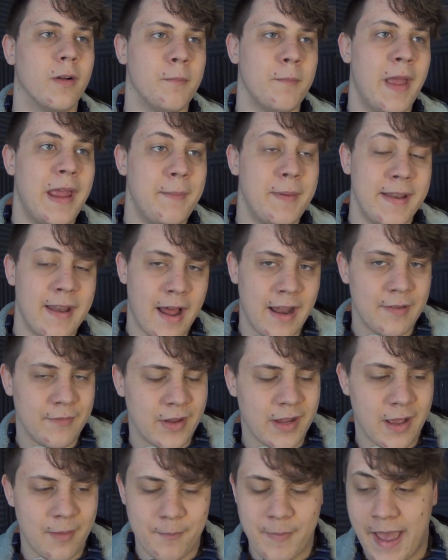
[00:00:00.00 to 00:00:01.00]
maybe not even
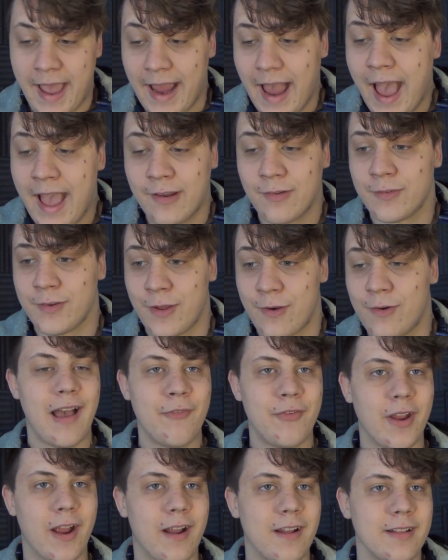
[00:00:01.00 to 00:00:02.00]
come back. I don't know. I
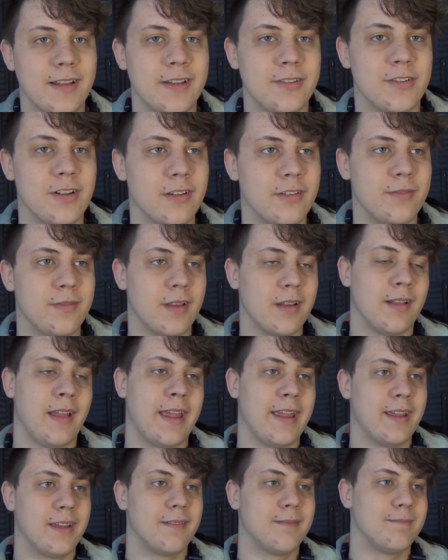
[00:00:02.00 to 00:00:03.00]
figure at least
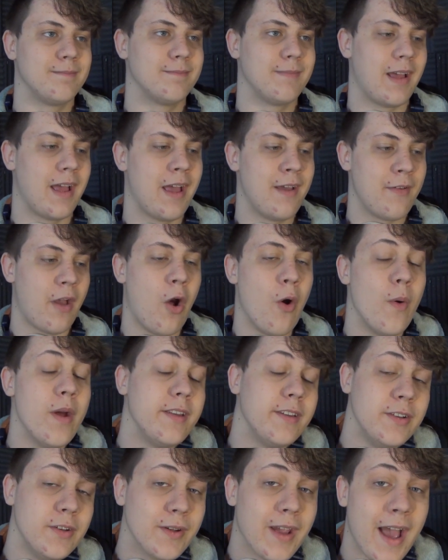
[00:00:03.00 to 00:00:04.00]
like I owe it
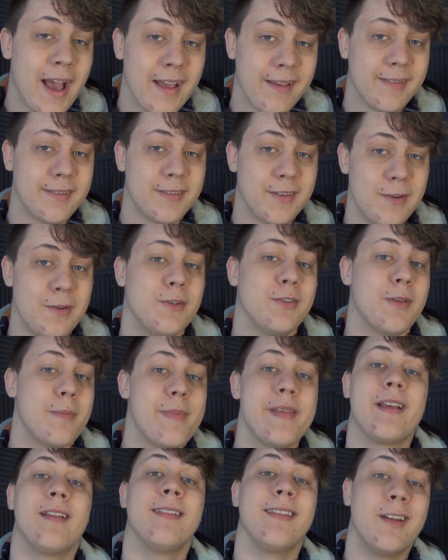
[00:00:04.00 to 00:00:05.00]
to you guys to do
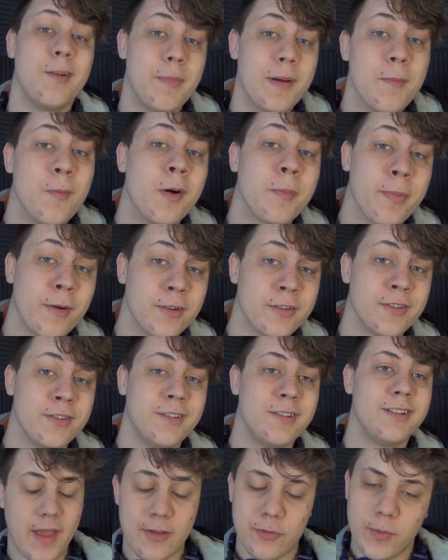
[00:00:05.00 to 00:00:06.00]
something a little bit more
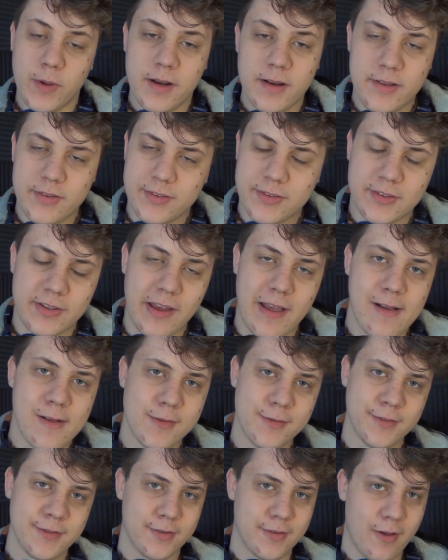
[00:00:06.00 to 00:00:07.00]
personal. As weird as it
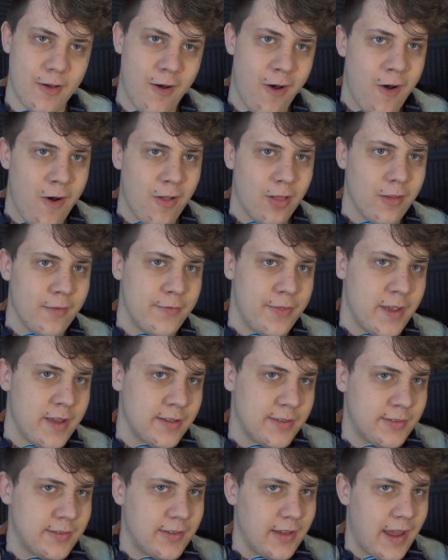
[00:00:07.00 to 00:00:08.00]
sounds, all of
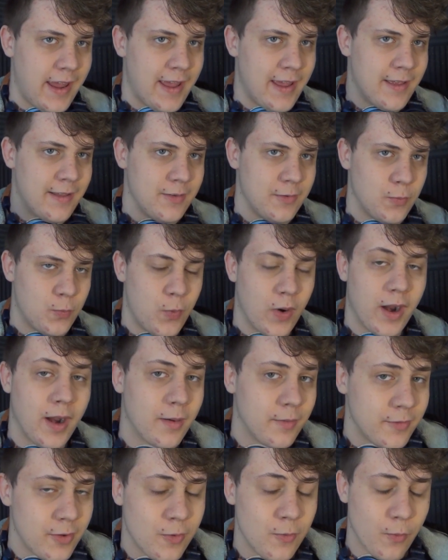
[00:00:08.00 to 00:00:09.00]
this, and
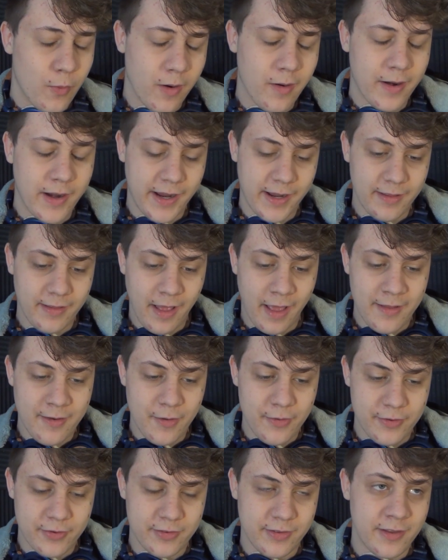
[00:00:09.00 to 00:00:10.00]
don't worry, I
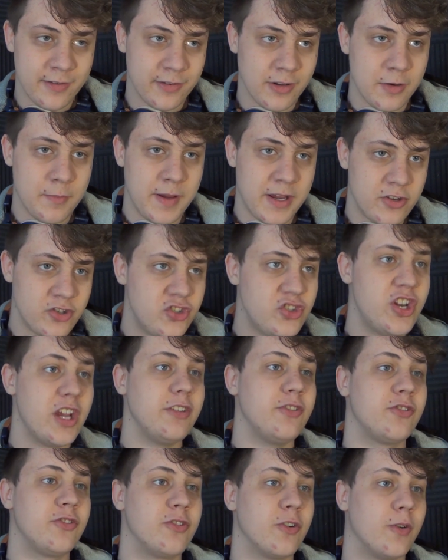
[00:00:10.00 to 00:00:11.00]
know this is gonna be a
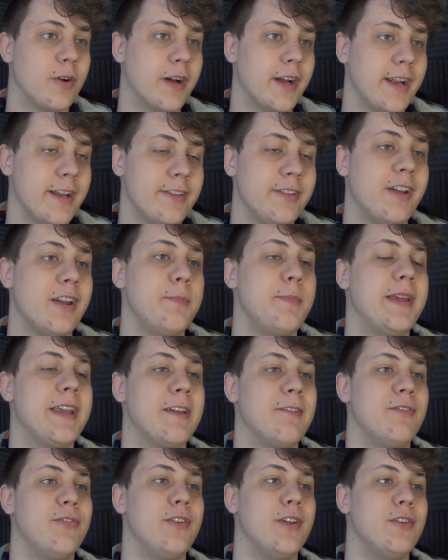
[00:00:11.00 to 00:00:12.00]
shit story and it's gonna be
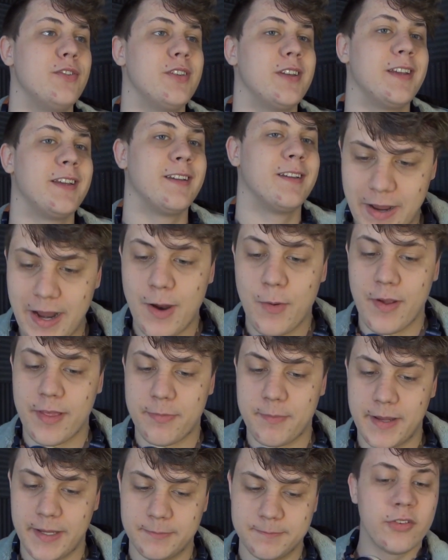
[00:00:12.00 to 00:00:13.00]
confusing. Bear
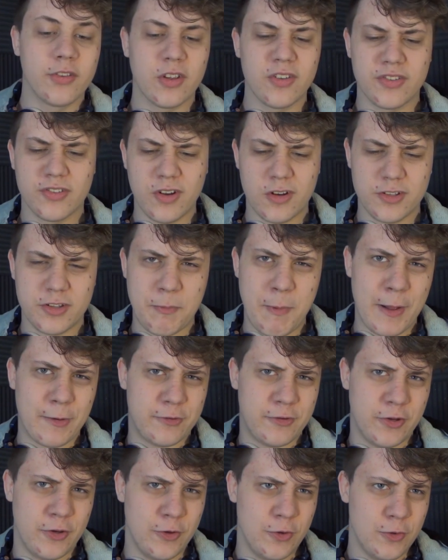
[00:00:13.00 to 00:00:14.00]
with me. This all starts about
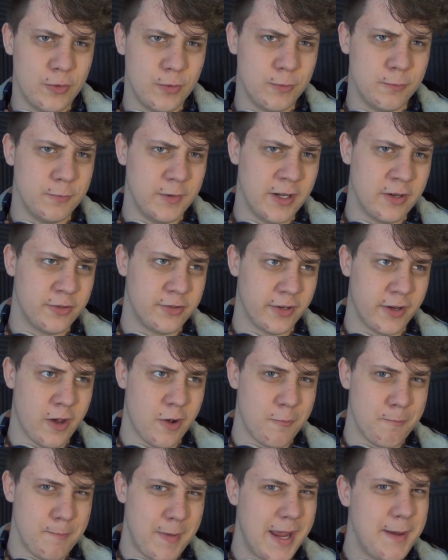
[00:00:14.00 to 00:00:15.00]
2 years
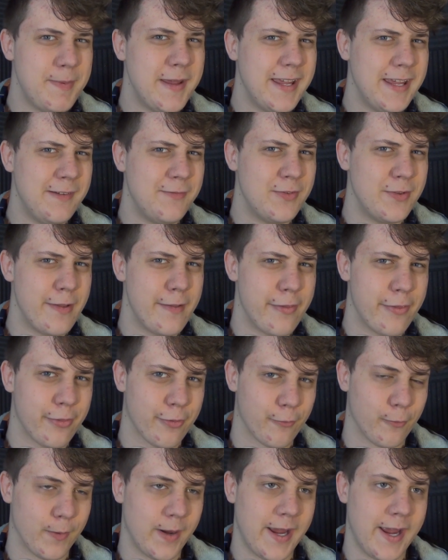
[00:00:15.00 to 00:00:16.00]
ago, maybe even
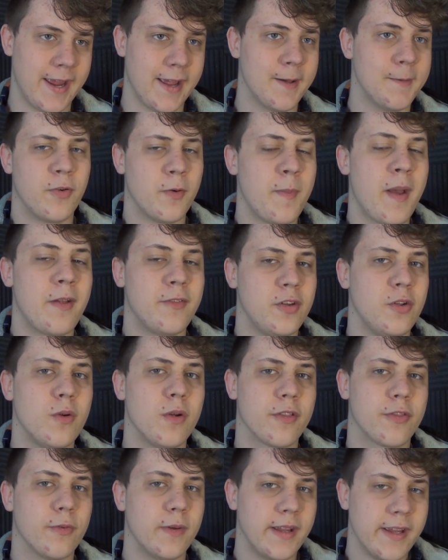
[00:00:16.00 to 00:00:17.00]
3. For about 2
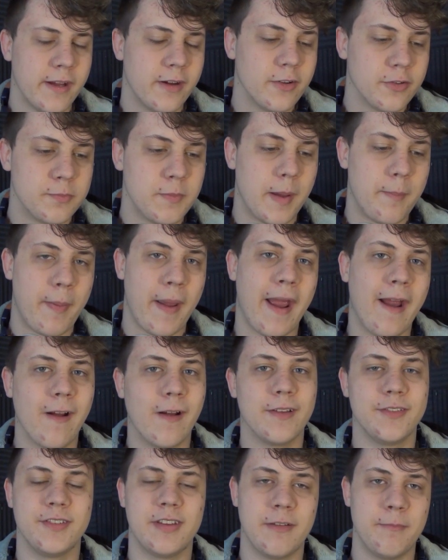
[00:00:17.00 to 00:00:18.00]
or 3 years, my
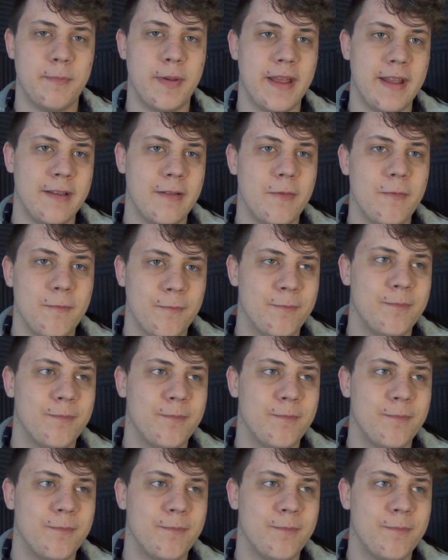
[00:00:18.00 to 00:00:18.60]
parents have been